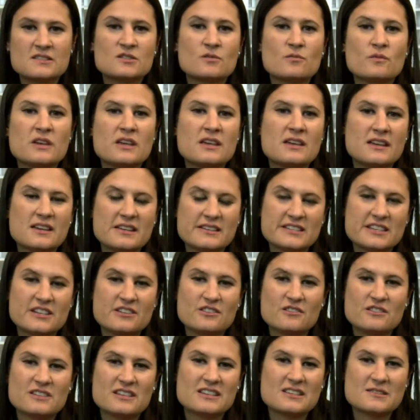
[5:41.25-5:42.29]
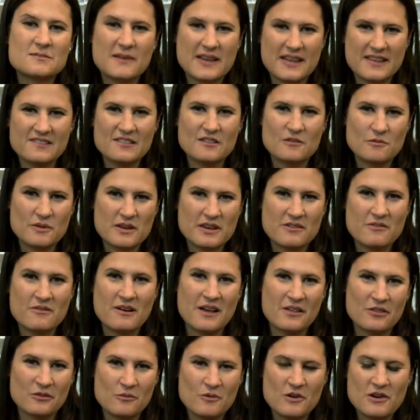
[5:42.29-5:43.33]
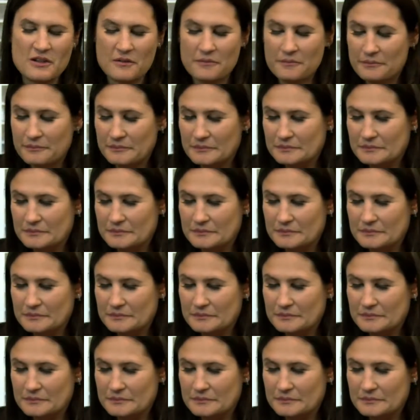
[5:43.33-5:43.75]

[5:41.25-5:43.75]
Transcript: so we can continue to expand SWE around the world.